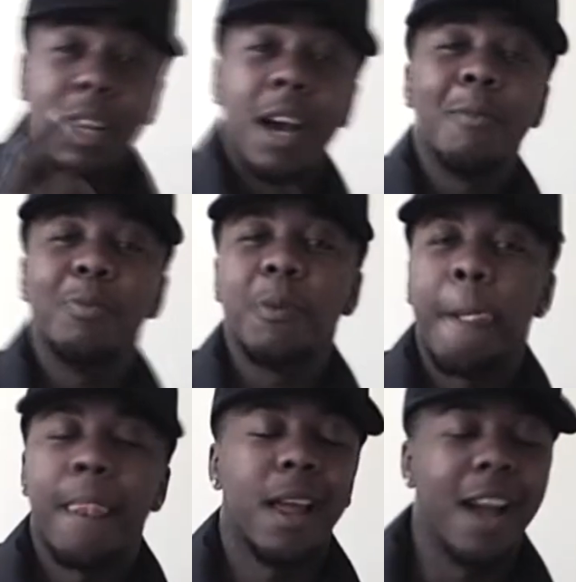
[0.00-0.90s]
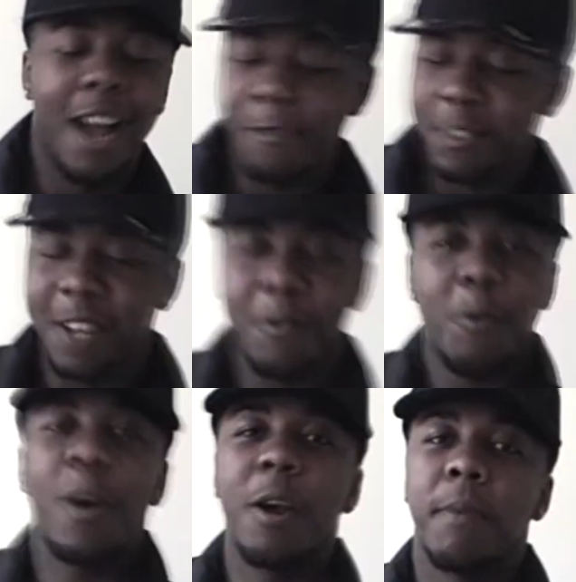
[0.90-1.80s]
humble. I was never
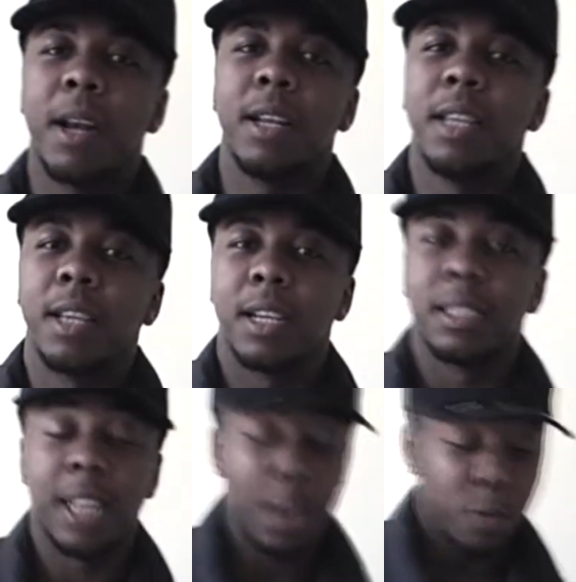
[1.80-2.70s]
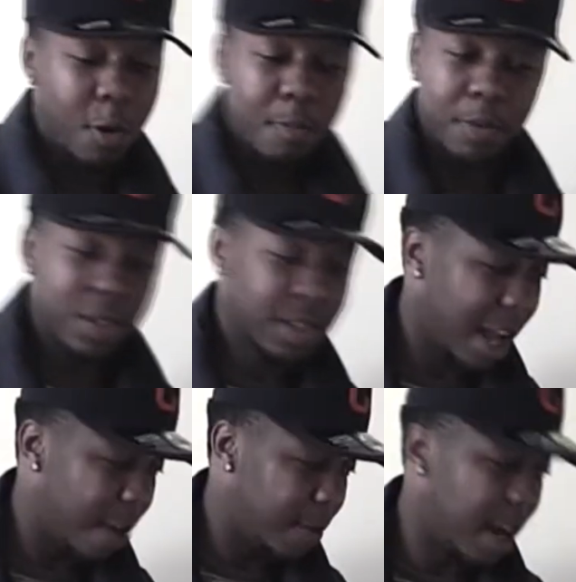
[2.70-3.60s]
worried about a nigga, cause I grew up on the
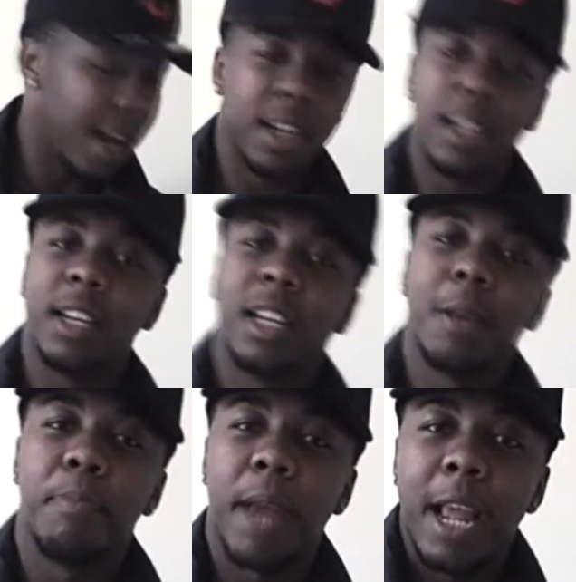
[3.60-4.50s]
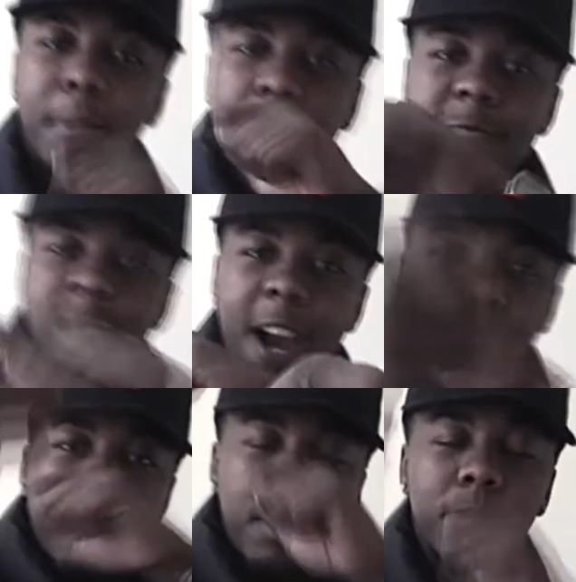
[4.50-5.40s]
side where they little nigga bang, but they ride
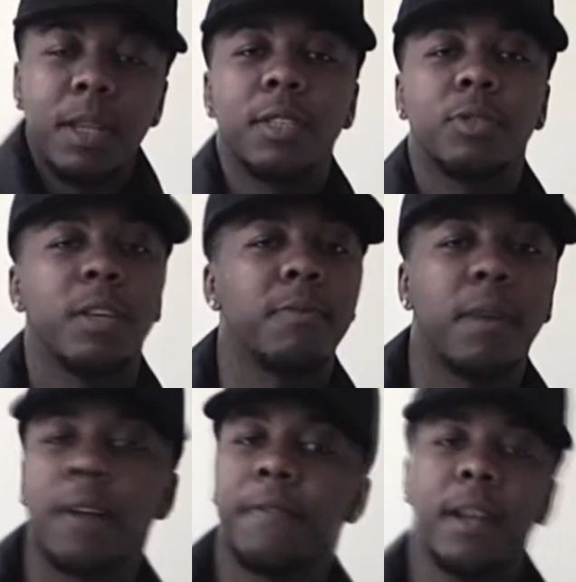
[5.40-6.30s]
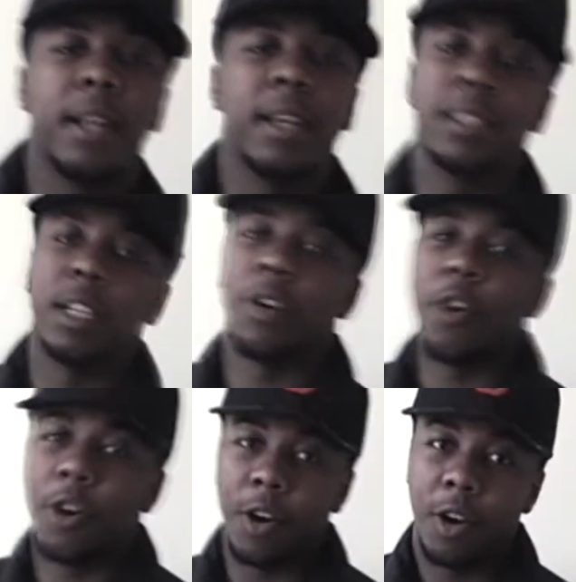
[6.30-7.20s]
up on them niggas, so ain't ride for their niggas at
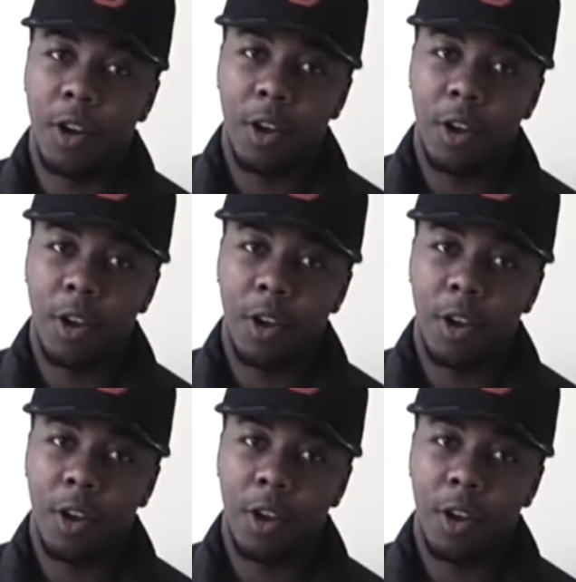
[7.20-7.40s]
all.